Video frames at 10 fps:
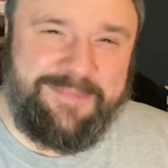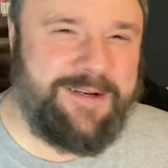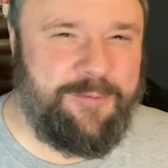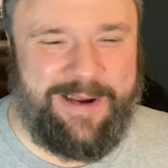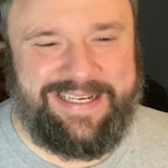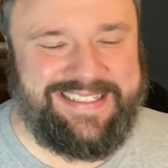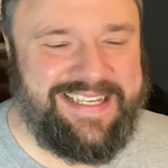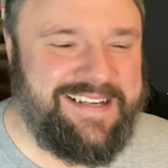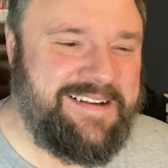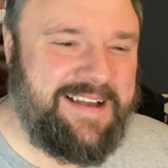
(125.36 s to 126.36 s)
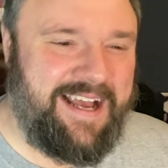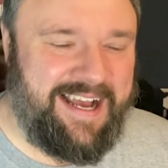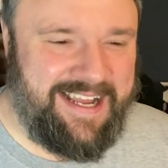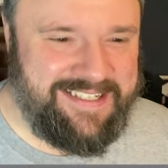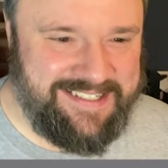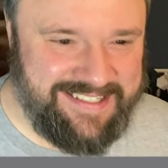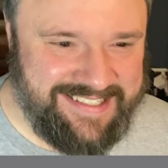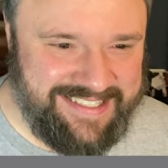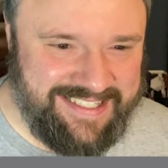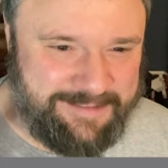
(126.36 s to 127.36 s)
bit of white. As you can
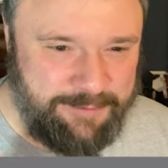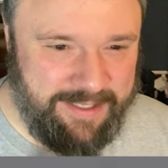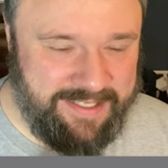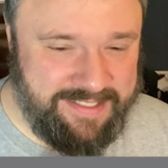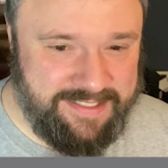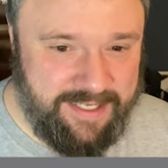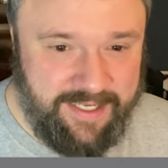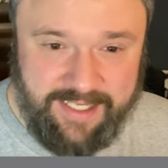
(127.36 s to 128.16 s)
see, this plays